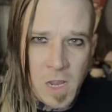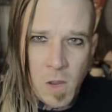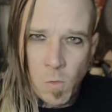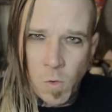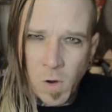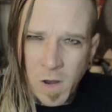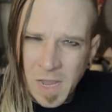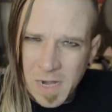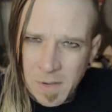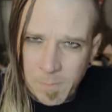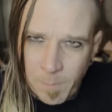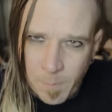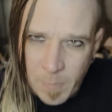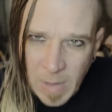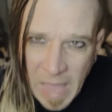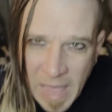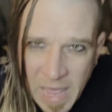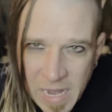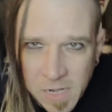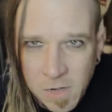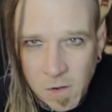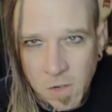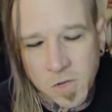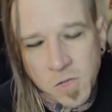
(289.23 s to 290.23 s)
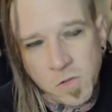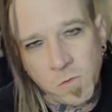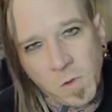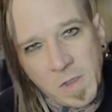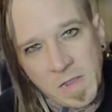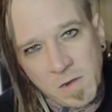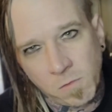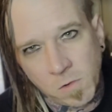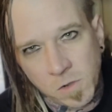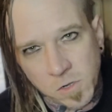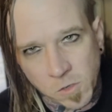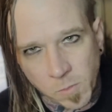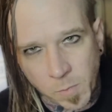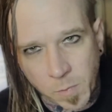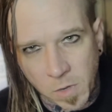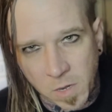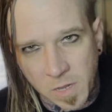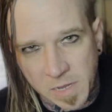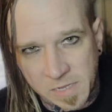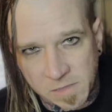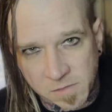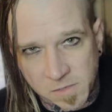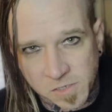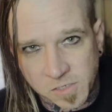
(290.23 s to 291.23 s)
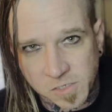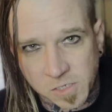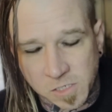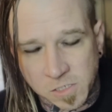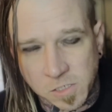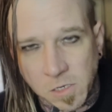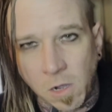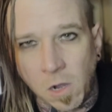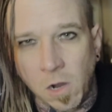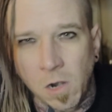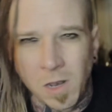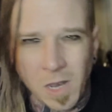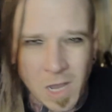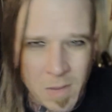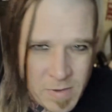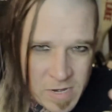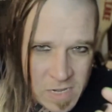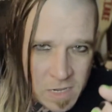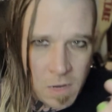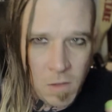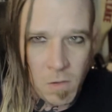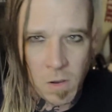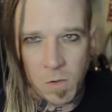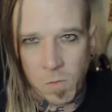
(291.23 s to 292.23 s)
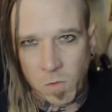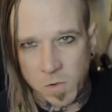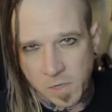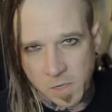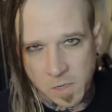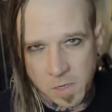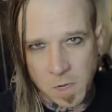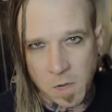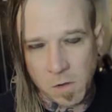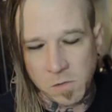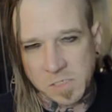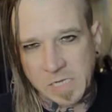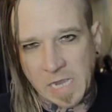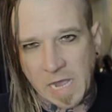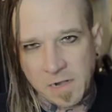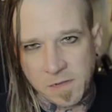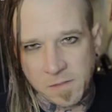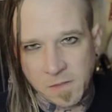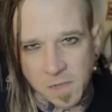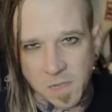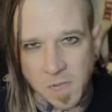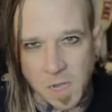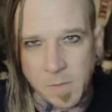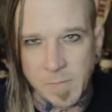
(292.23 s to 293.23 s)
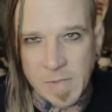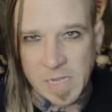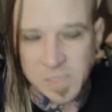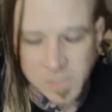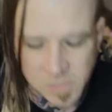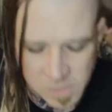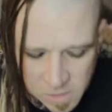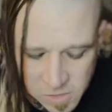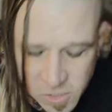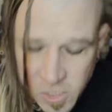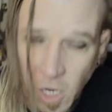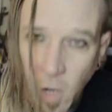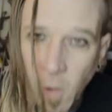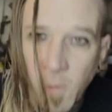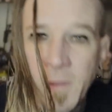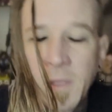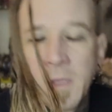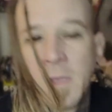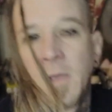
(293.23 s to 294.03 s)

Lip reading: What kind of bend are you in when you're playing this guitar? Let me know. I want to know down in the comments. So,